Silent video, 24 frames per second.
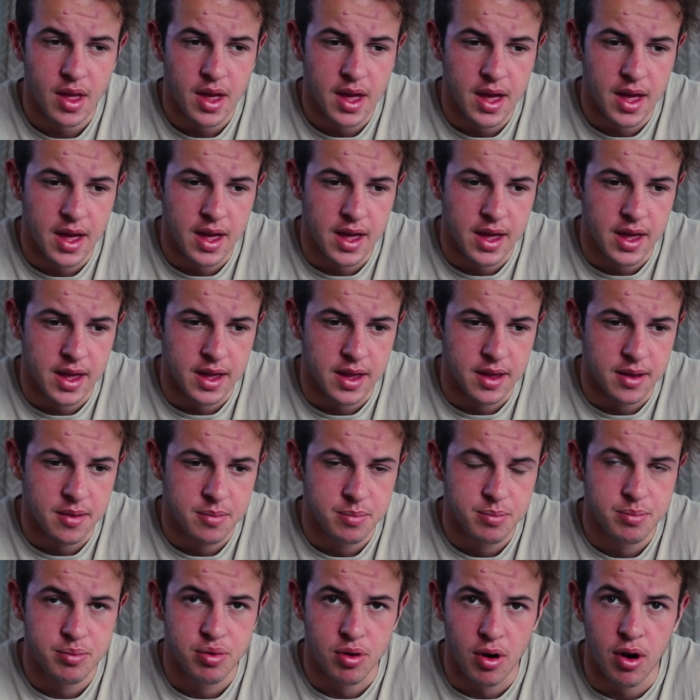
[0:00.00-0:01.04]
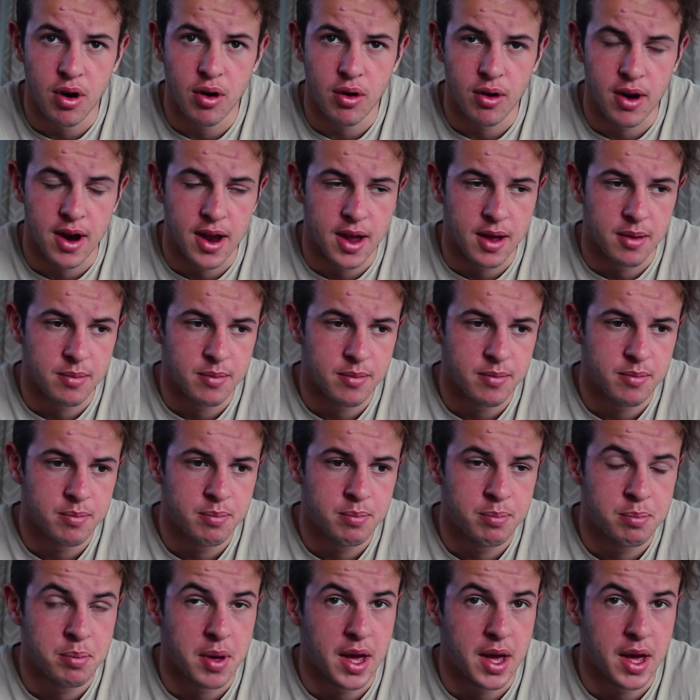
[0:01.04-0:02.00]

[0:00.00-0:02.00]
a program